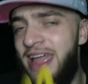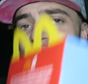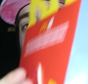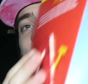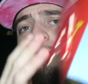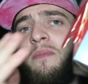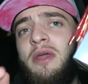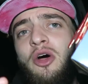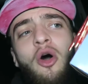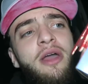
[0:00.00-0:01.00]
A Happy
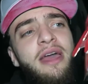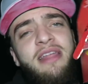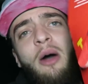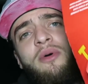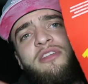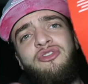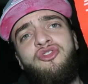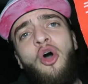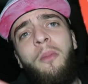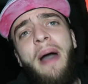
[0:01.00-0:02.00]
Meal. Okay, that wasn't
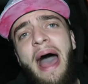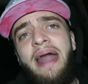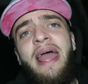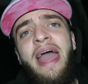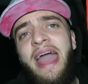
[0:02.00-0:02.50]
so bad.